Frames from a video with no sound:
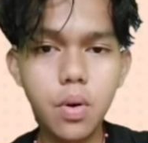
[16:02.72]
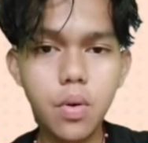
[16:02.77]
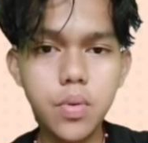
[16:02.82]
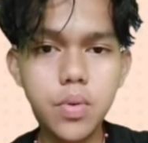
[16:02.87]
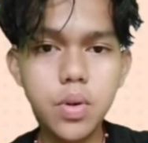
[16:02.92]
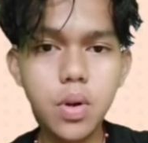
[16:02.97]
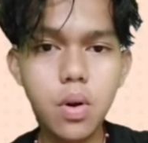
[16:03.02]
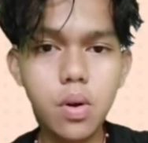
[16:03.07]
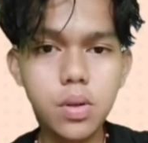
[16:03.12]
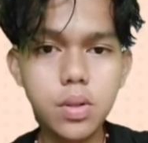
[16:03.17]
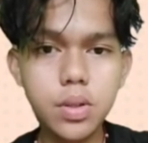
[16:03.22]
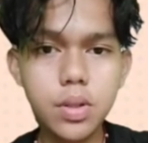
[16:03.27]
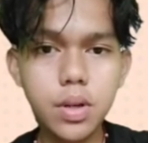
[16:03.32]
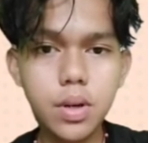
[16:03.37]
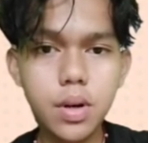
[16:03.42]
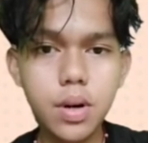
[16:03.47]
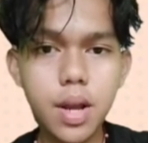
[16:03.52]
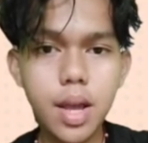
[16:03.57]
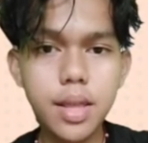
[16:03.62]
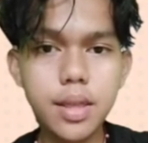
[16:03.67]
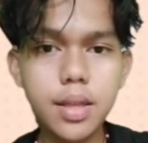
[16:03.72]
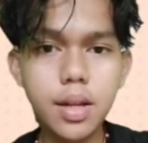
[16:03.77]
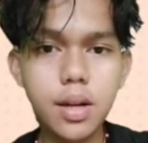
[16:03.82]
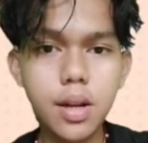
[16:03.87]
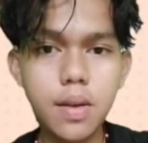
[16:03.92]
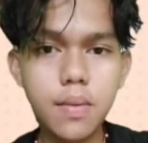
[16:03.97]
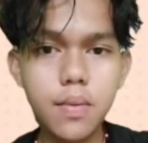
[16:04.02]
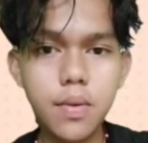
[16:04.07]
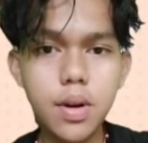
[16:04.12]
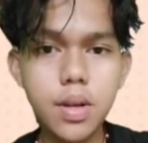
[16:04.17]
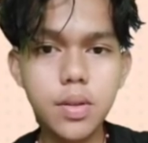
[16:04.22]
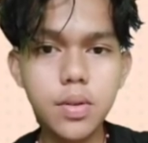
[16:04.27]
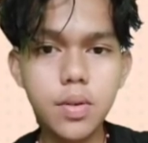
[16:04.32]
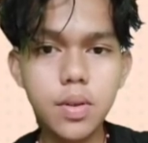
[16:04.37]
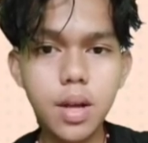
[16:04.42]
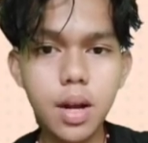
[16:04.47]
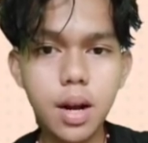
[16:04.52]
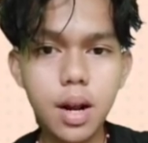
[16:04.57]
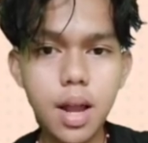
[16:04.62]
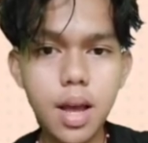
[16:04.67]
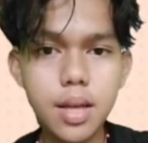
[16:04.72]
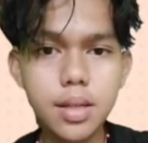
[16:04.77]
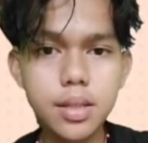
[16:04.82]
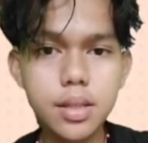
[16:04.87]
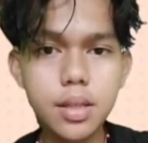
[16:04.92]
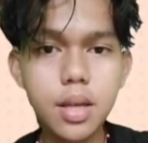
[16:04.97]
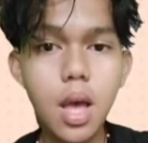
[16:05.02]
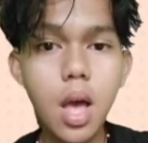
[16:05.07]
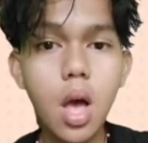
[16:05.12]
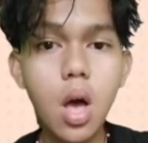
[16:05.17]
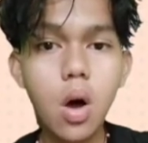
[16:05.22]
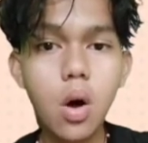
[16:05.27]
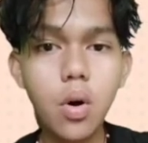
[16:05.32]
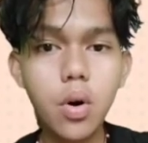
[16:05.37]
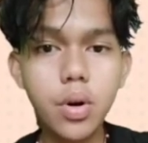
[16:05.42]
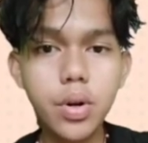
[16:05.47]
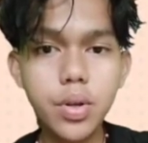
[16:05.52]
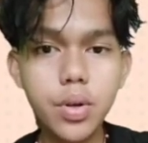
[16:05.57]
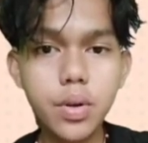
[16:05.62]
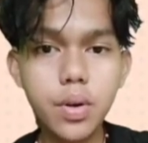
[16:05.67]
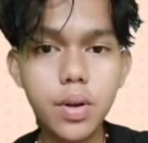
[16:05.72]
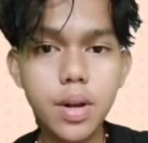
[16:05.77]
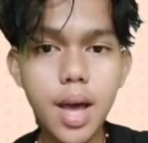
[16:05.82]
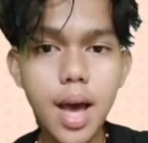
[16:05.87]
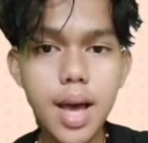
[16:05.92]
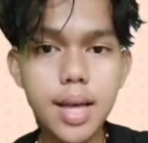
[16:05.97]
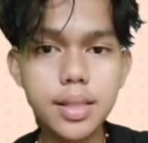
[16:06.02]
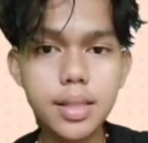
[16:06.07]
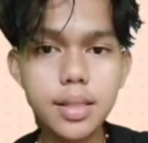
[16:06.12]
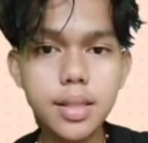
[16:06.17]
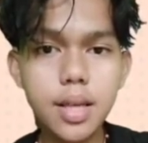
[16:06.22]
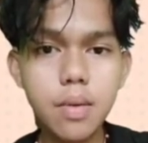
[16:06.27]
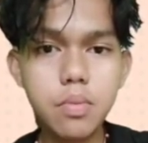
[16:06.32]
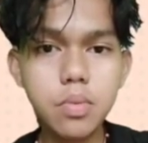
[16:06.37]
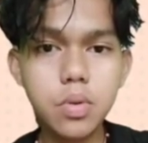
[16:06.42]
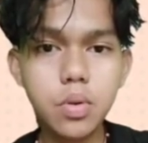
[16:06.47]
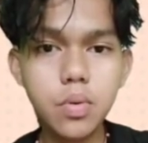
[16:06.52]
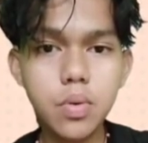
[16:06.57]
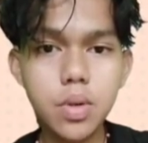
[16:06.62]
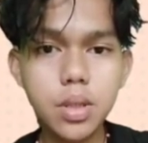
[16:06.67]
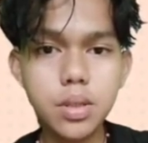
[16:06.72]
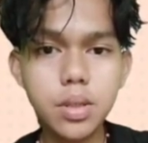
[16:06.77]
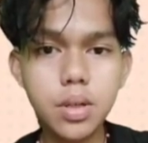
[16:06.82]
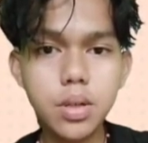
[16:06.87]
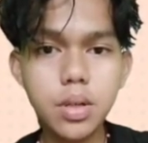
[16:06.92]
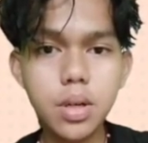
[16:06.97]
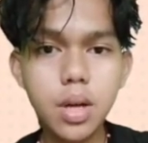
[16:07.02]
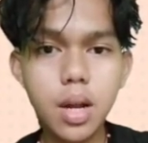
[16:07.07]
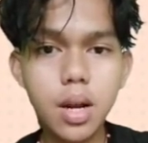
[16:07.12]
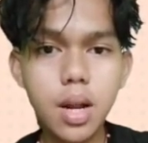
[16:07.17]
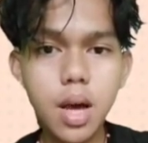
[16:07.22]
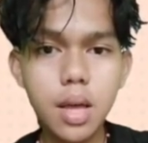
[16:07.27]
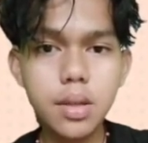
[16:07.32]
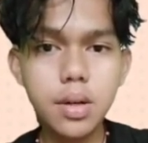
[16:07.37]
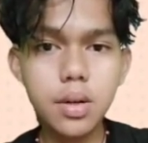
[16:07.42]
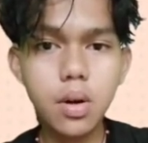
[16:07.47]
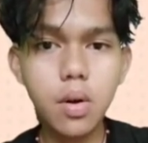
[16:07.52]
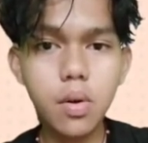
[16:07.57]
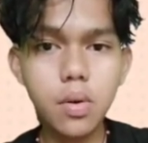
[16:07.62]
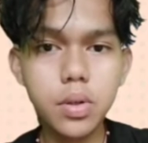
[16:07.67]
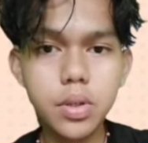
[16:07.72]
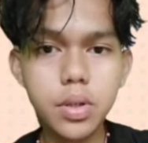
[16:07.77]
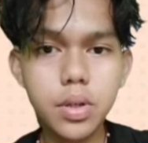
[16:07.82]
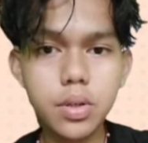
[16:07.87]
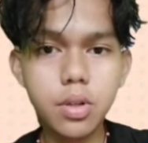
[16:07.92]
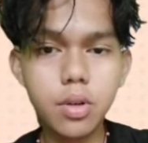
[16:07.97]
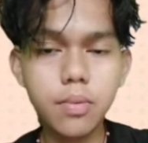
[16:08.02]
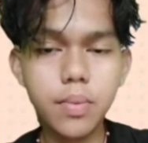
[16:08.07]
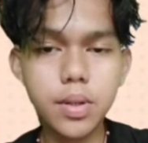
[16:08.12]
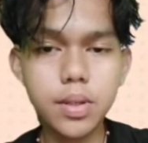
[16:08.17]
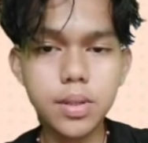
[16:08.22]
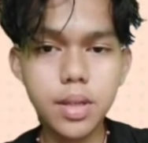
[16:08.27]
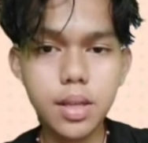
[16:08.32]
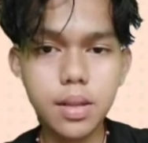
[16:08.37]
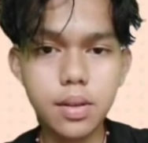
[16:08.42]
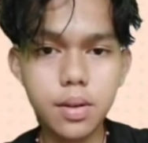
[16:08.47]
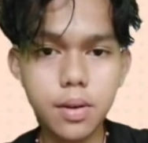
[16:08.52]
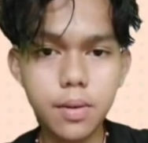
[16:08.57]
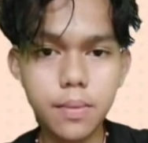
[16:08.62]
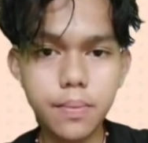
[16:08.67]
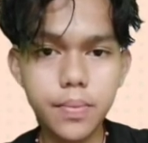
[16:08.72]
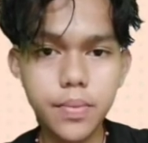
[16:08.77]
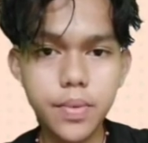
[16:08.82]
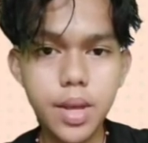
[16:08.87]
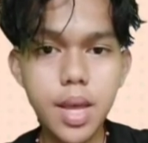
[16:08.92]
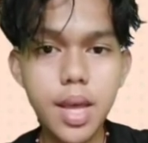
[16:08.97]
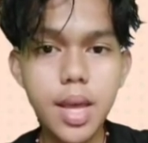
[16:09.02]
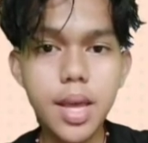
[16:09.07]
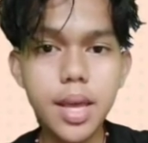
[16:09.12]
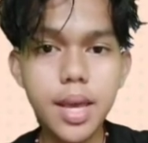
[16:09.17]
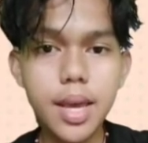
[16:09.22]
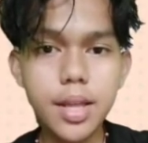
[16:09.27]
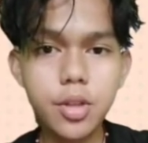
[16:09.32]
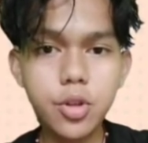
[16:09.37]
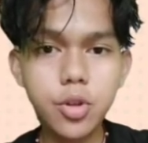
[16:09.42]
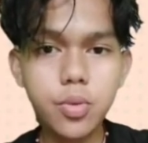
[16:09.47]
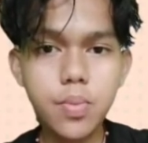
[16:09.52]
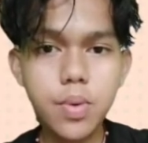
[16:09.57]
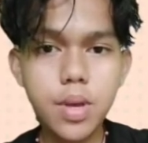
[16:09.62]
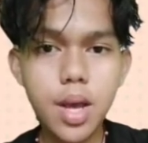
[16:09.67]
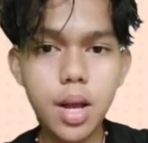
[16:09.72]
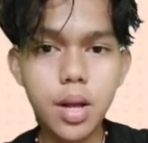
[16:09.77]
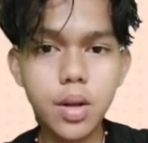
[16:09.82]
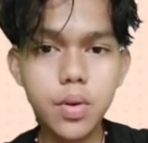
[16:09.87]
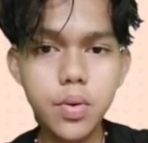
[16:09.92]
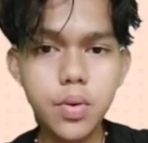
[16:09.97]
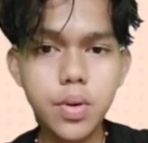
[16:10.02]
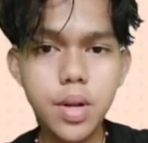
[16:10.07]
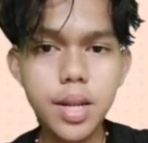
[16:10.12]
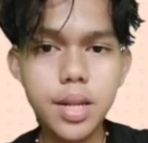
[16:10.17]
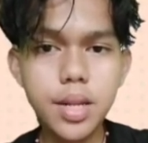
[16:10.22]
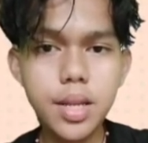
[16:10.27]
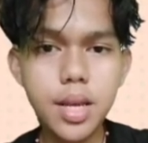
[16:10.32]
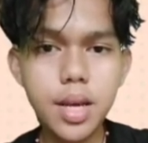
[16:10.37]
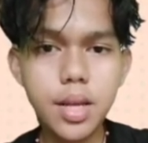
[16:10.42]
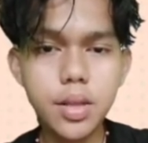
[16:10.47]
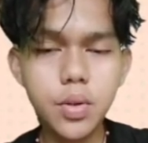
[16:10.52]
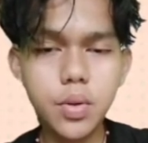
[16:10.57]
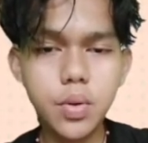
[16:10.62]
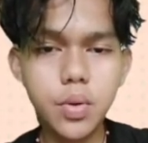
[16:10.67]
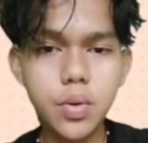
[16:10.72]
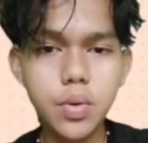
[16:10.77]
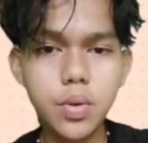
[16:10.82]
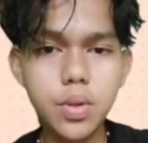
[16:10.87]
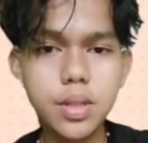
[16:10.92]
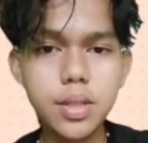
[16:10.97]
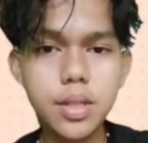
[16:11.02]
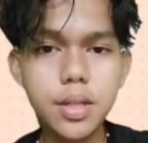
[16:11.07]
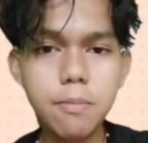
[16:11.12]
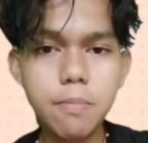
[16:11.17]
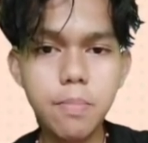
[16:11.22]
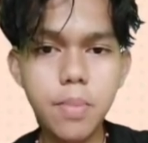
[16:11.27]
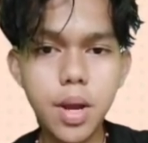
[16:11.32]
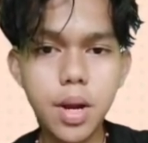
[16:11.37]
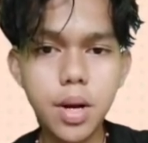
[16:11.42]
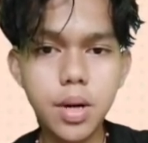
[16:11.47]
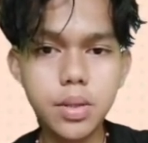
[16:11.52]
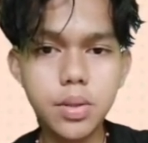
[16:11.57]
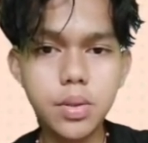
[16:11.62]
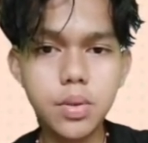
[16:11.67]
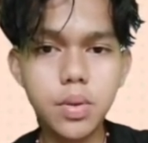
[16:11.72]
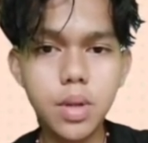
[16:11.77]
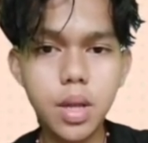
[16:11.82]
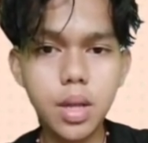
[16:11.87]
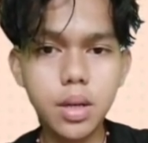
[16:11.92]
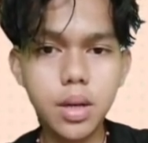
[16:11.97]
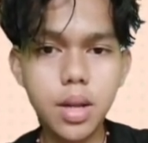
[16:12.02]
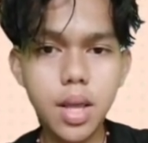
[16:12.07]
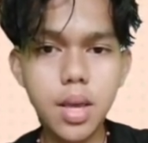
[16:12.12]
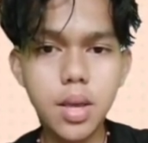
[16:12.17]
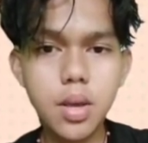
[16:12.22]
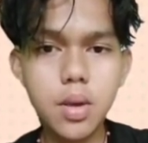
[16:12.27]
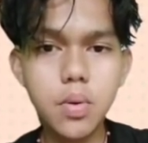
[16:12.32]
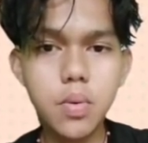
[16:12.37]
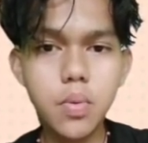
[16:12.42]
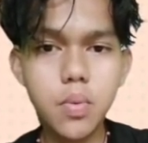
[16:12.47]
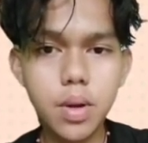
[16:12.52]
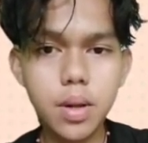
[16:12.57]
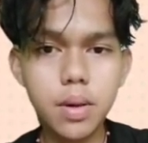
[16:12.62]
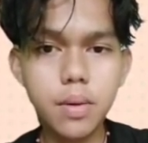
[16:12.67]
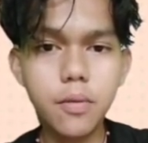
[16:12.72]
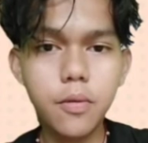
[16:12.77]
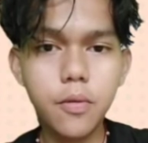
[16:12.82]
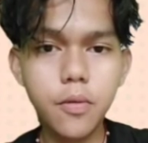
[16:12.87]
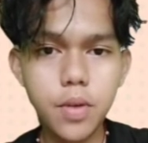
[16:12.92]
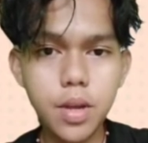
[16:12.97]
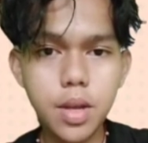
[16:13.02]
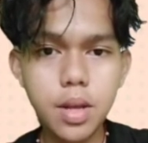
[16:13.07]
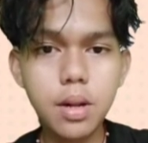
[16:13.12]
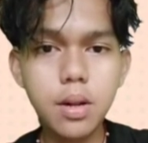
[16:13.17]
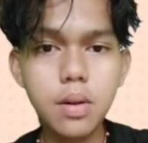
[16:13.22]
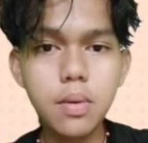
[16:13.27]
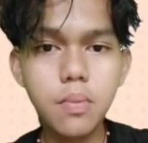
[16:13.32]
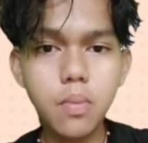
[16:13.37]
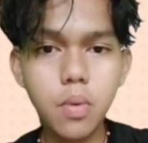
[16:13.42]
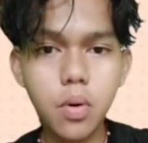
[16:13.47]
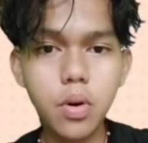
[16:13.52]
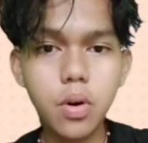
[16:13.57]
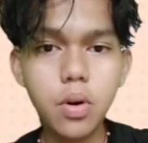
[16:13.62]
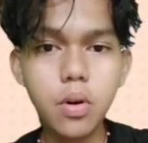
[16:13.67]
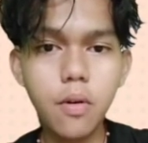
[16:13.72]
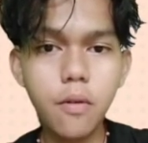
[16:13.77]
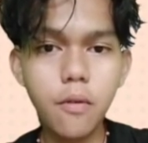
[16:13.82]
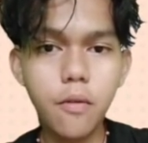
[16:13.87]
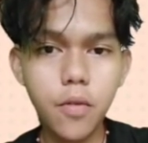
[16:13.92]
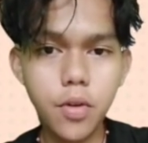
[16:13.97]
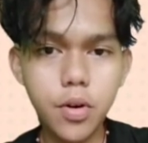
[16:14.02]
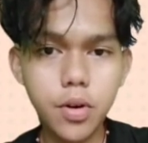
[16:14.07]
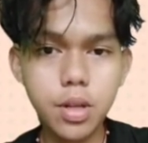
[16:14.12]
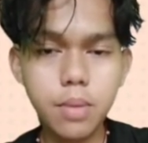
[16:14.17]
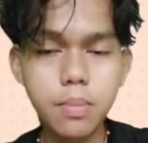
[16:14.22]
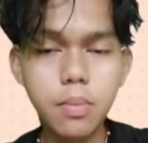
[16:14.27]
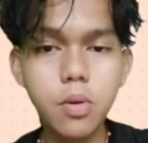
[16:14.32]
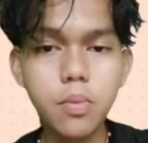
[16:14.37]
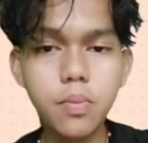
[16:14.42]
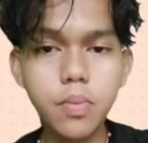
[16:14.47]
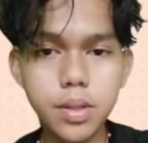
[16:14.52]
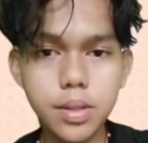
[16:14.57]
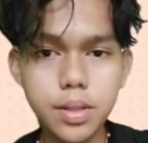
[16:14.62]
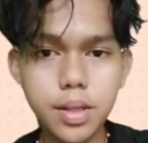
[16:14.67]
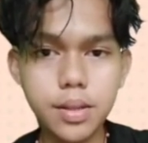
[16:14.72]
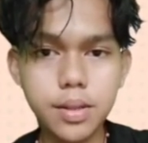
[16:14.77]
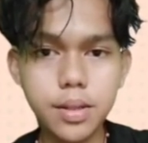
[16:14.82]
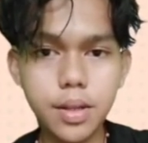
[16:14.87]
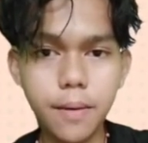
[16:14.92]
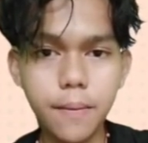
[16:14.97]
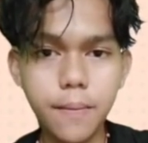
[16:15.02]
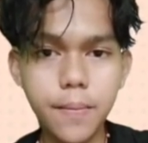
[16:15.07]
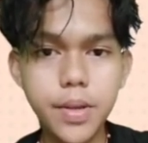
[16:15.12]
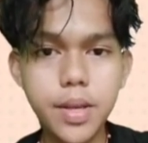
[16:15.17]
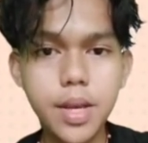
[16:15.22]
own culture and deliver it to the class, or you could ask them to research another culture to present on. It could be a good idea to do this in pairs so that they will feel more comfortable presenting.